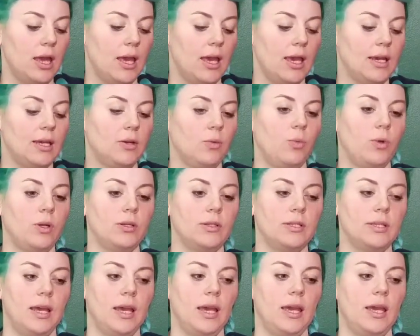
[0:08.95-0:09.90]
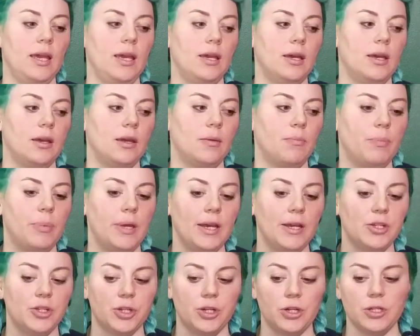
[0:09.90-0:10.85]
It will take
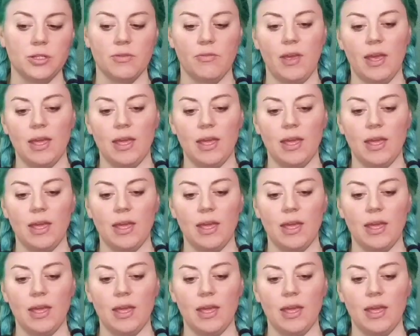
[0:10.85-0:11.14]
pictures of